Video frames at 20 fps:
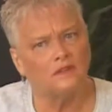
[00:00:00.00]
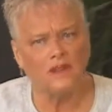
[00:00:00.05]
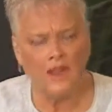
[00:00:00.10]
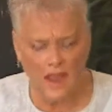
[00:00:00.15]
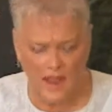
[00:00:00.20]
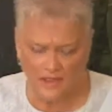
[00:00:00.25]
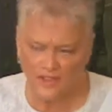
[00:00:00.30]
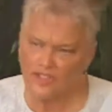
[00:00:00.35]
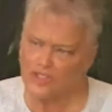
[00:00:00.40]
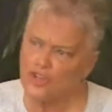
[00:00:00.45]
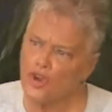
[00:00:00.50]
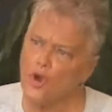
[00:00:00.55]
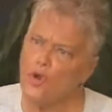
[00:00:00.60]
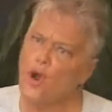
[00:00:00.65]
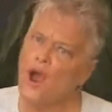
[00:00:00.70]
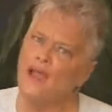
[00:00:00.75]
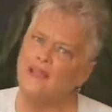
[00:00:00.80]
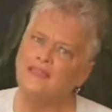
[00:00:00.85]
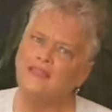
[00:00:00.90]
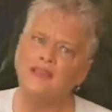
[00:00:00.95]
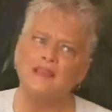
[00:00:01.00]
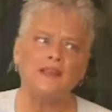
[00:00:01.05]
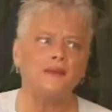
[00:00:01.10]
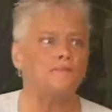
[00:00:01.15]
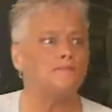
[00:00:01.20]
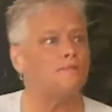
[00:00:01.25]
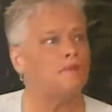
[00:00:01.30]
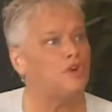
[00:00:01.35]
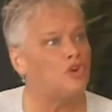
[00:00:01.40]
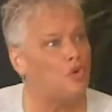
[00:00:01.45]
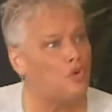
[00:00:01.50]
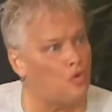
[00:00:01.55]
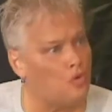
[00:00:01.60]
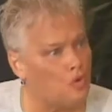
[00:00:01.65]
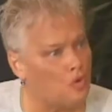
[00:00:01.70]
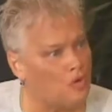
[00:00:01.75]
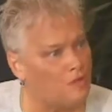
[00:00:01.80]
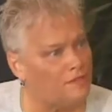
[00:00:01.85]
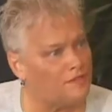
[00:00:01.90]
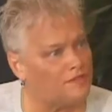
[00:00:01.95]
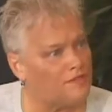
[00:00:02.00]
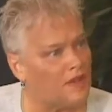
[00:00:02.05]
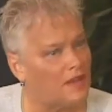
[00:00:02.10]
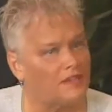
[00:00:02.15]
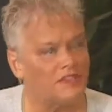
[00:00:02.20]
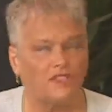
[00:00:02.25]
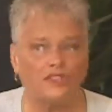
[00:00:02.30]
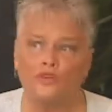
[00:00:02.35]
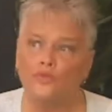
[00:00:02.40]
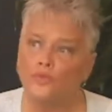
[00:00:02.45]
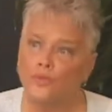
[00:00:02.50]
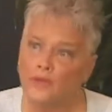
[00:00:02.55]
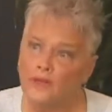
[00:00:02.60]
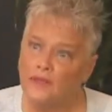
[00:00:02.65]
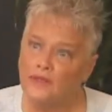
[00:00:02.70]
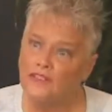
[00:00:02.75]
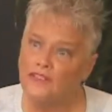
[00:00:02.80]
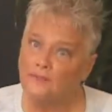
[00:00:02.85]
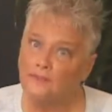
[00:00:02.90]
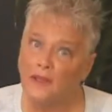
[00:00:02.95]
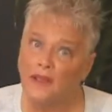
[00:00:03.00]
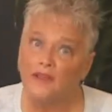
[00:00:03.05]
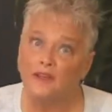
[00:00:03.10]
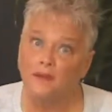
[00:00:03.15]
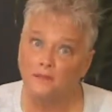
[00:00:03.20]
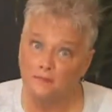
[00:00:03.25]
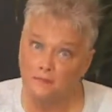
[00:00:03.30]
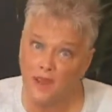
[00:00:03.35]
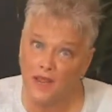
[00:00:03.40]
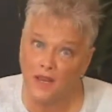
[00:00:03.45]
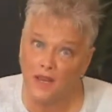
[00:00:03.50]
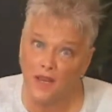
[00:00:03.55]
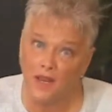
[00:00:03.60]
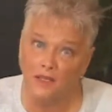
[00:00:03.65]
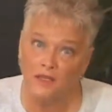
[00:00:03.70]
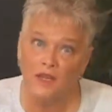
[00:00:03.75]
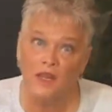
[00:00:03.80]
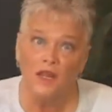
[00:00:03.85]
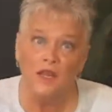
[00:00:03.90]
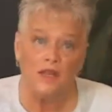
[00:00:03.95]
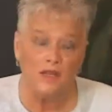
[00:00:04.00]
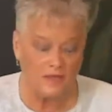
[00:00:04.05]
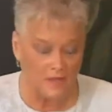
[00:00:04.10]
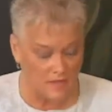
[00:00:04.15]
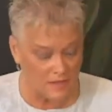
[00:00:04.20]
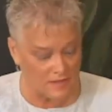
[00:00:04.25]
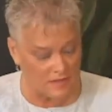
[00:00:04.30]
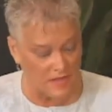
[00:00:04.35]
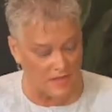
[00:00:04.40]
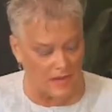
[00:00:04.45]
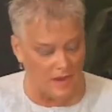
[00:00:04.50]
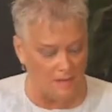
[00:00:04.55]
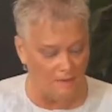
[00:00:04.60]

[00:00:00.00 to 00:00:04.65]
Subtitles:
And so I think it behooves us to really spend a minute to think